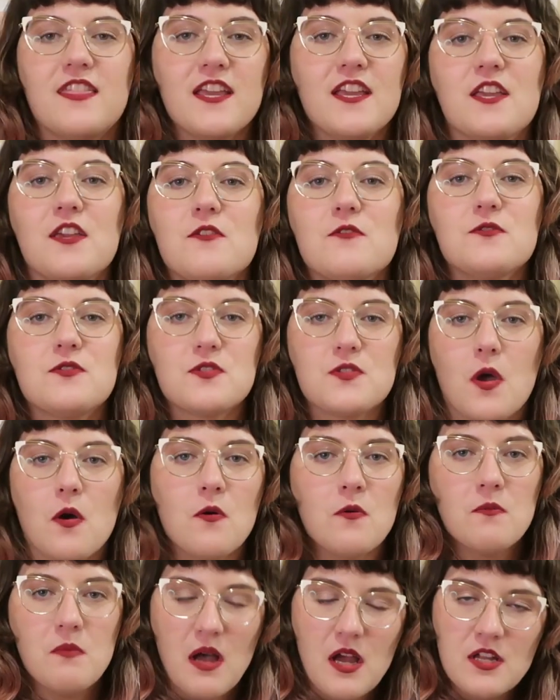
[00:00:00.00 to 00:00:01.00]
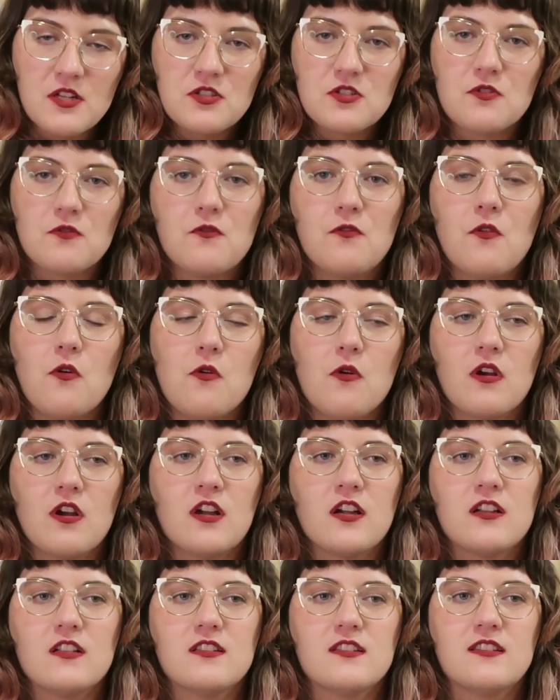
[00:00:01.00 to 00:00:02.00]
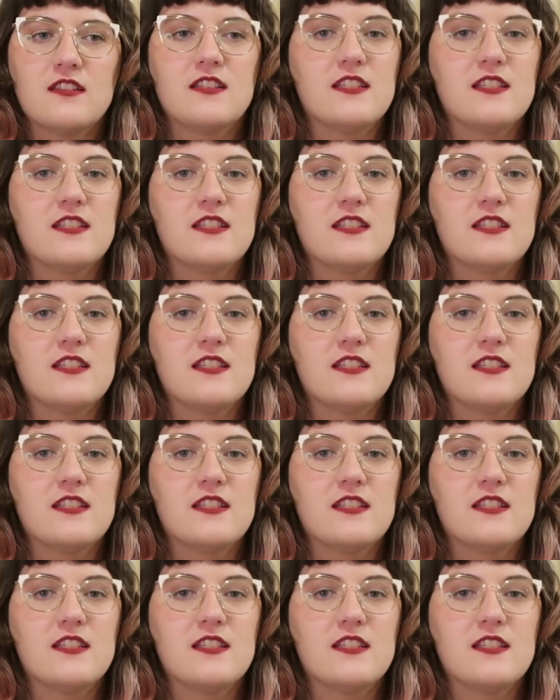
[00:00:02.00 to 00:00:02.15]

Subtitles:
Thank you so much for